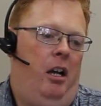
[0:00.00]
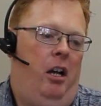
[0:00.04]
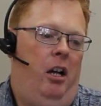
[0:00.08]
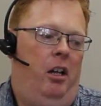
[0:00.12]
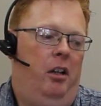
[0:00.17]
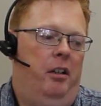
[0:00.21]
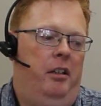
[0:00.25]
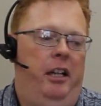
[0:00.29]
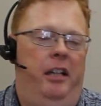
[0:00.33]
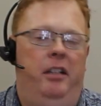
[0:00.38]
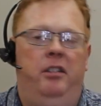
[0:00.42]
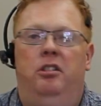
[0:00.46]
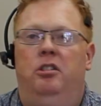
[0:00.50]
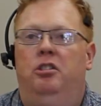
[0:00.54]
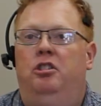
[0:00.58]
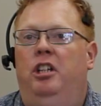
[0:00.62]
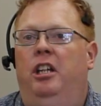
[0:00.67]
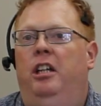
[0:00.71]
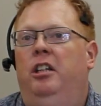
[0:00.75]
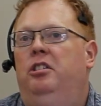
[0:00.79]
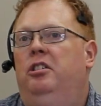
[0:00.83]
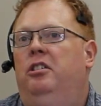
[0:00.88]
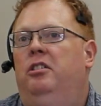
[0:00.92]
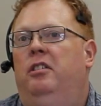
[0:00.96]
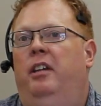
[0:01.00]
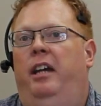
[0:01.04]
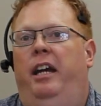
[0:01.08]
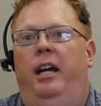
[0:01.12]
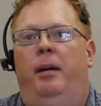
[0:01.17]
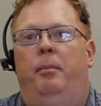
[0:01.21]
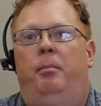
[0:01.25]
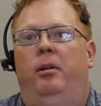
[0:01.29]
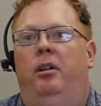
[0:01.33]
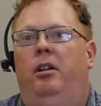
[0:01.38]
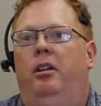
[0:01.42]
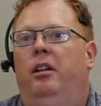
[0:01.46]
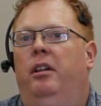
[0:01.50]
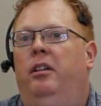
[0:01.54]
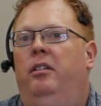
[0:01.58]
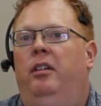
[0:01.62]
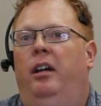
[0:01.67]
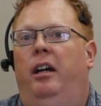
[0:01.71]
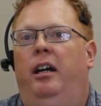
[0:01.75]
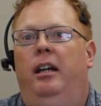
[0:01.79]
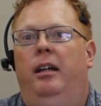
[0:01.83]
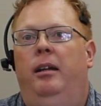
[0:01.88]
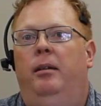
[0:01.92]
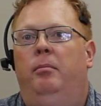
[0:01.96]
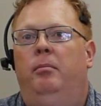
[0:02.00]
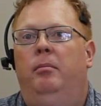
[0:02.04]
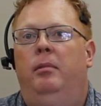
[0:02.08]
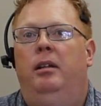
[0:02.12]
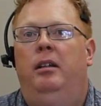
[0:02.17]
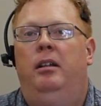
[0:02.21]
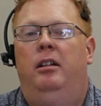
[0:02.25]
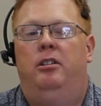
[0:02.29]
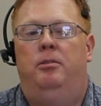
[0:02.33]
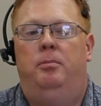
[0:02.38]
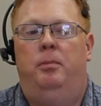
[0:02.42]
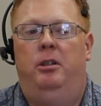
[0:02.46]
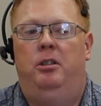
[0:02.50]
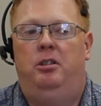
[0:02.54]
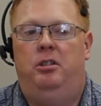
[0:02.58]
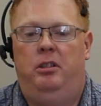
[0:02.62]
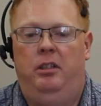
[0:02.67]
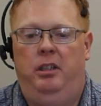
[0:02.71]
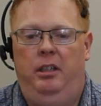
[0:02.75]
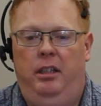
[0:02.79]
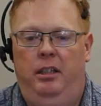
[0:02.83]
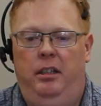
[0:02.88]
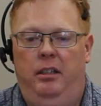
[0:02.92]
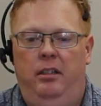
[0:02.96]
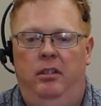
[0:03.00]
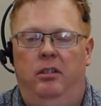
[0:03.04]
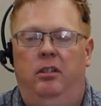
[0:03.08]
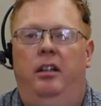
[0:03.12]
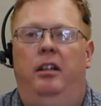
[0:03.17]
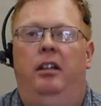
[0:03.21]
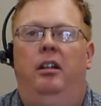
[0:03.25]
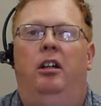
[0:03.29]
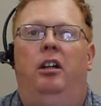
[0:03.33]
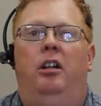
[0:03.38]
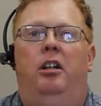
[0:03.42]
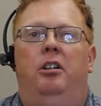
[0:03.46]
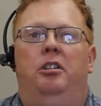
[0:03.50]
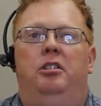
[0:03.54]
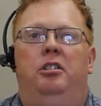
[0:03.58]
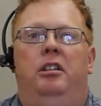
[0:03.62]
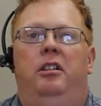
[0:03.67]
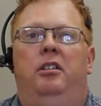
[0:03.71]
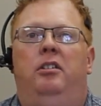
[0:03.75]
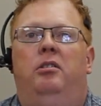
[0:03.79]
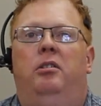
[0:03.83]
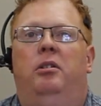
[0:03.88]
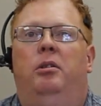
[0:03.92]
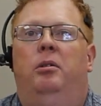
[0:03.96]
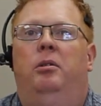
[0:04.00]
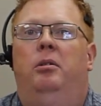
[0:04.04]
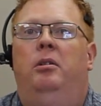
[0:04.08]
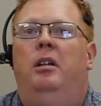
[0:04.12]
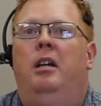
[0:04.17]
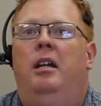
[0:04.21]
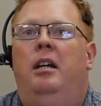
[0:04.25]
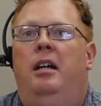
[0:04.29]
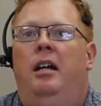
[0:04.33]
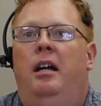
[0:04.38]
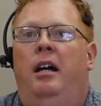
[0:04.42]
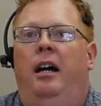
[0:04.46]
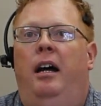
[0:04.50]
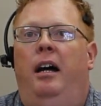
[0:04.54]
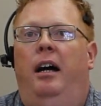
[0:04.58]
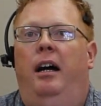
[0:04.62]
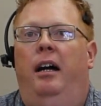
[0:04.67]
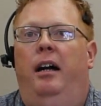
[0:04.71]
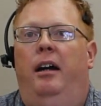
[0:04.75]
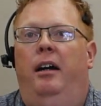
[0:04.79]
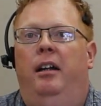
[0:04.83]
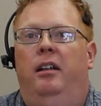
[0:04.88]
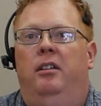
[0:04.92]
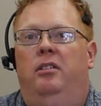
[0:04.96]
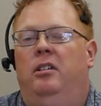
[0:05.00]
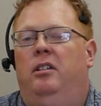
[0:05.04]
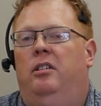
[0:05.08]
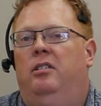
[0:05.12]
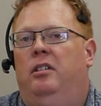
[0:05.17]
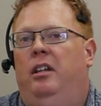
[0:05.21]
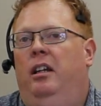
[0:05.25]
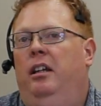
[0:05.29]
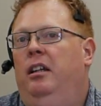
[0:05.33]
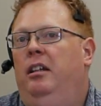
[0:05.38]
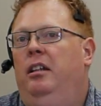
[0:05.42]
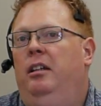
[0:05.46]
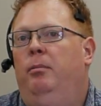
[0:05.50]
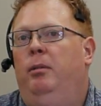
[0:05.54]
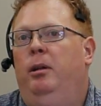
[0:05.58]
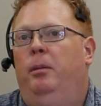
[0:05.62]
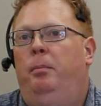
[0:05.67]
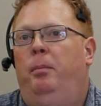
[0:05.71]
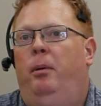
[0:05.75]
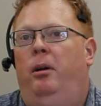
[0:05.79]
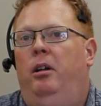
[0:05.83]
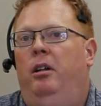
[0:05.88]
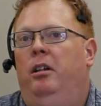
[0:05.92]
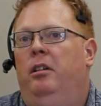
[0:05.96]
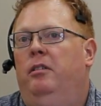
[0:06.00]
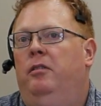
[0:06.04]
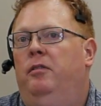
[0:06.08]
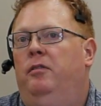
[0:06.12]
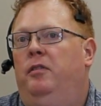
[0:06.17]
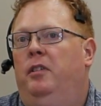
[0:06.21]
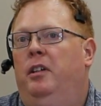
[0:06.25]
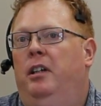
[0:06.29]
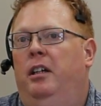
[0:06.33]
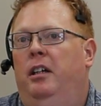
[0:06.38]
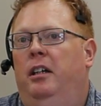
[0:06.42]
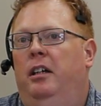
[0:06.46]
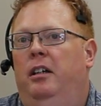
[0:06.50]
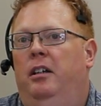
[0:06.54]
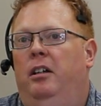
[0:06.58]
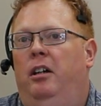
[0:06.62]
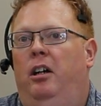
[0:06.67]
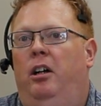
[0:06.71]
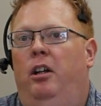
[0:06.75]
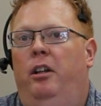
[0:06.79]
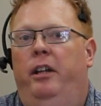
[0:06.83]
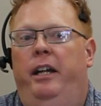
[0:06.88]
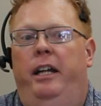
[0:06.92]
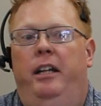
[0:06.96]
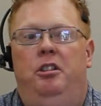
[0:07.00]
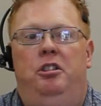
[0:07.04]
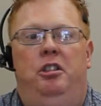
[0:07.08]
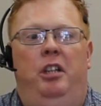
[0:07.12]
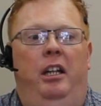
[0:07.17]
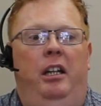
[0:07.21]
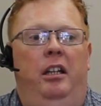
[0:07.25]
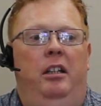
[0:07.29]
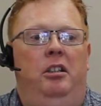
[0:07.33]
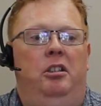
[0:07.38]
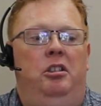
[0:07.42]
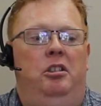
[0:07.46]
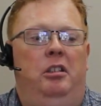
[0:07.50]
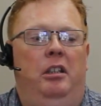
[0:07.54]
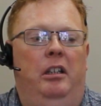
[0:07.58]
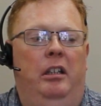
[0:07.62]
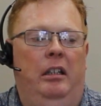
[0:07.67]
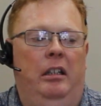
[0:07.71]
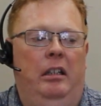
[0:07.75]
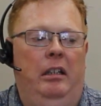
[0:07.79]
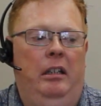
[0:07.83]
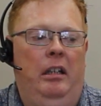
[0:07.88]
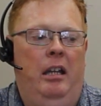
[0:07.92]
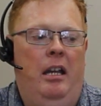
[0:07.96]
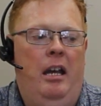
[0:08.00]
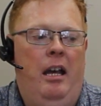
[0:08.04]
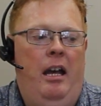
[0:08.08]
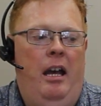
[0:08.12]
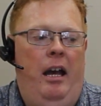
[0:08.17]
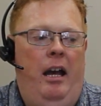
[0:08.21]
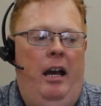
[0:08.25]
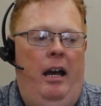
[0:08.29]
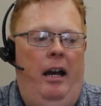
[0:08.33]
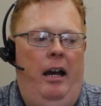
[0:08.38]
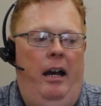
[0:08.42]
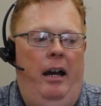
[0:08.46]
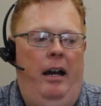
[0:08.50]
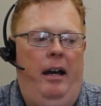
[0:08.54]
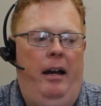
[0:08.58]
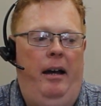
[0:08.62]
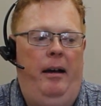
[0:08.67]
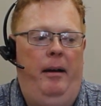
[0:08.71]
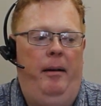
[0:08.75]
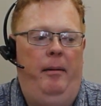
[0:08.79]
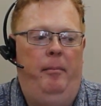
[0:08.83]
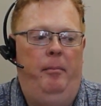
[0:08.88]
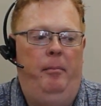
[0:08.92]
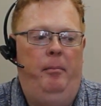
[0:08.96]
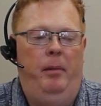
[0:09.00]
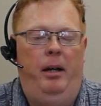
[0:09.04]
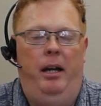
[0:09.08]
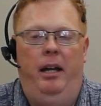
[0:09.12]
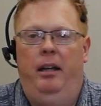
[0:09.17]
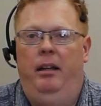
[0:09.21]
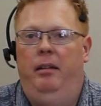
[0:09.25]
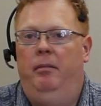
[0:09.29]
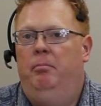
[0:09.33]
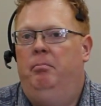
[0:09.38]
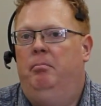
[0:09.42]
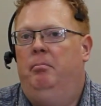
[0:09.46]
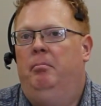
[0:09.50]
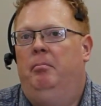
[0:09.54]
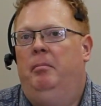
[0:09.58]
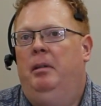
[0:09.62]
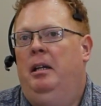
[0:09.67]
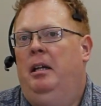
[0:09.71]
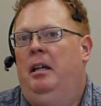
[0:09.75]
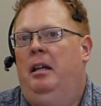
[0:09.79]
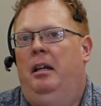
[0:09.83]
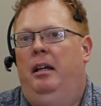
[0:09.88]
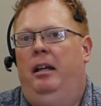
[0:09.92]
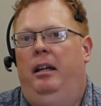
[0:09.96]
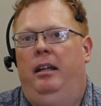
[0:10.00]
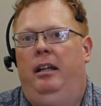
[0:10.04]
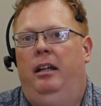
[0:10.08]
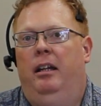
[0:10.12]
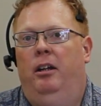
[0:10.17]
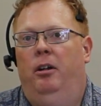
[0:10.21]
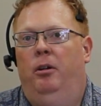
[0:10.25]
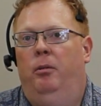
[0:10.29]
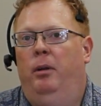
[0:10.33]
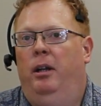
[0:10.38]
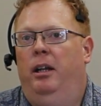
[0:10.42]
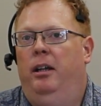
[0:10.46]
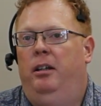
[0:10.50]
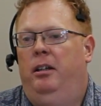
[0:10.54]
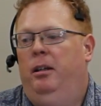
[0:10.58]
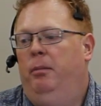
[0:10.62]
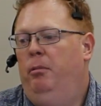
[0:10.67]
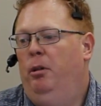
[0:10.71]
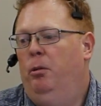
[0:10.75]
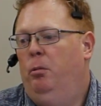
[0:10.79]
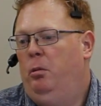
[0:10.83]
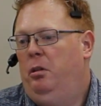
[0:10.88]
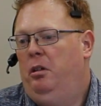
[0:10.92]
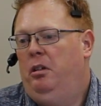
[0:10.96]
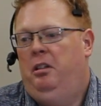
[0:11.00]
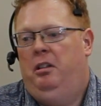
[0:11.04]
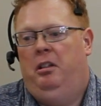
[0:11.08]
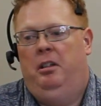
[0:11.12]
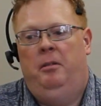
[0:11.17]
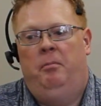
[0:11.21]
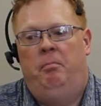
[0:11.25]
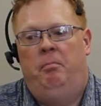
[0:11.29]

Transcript: all kinds of changes that happen all the time, especially in technology. So uh, it's exciting to be part of uh, all that change, and um, I, you know, when I come to work